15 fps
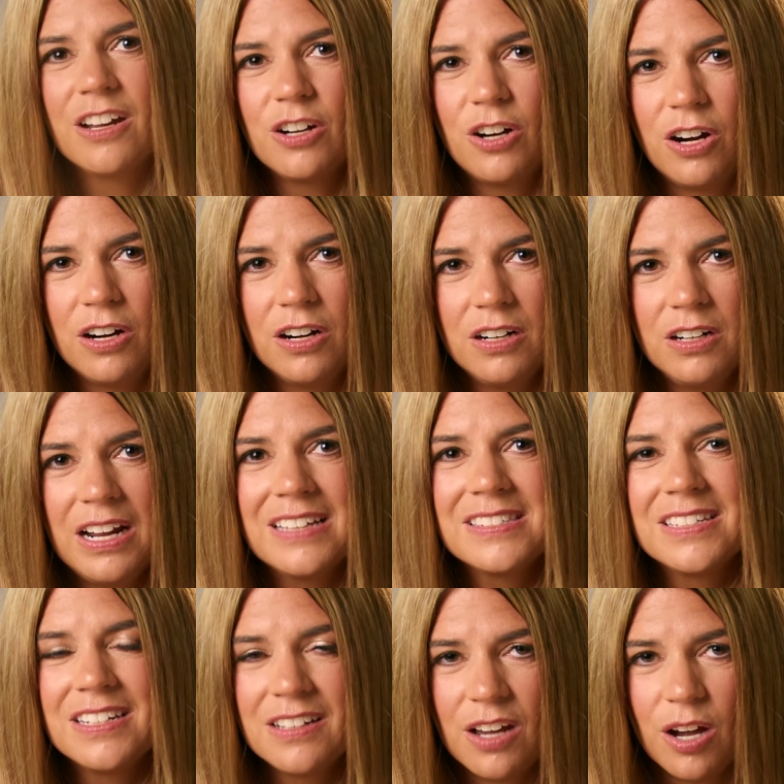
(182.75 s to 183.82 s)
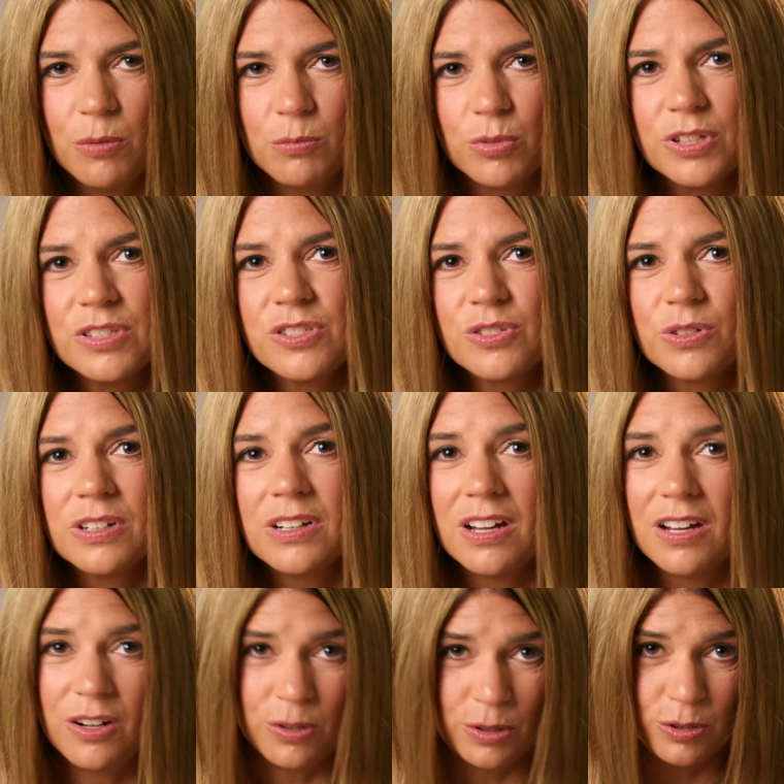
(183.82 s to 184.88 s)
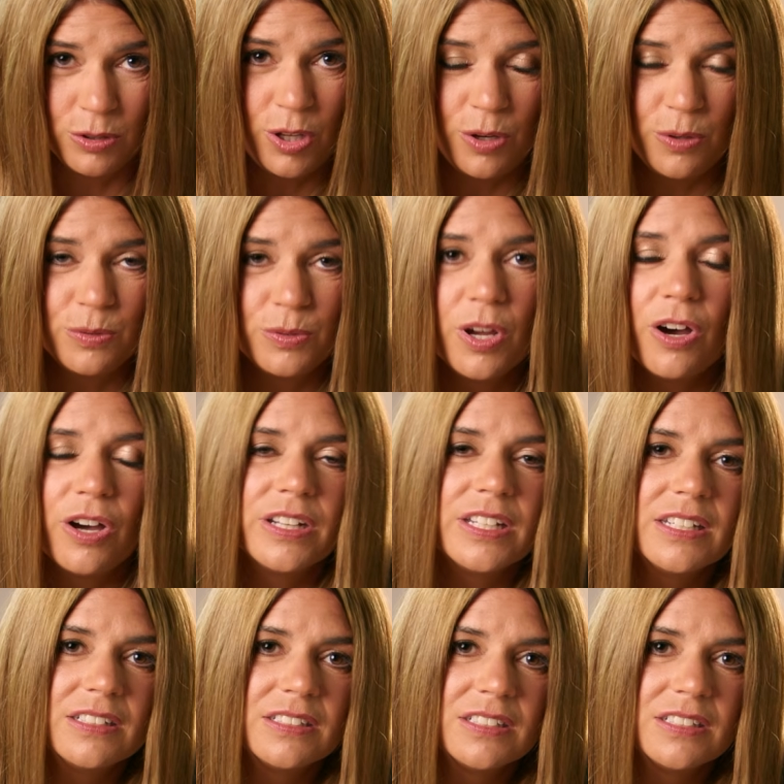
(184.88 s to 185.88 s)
car has an encumbrance or a loan on it,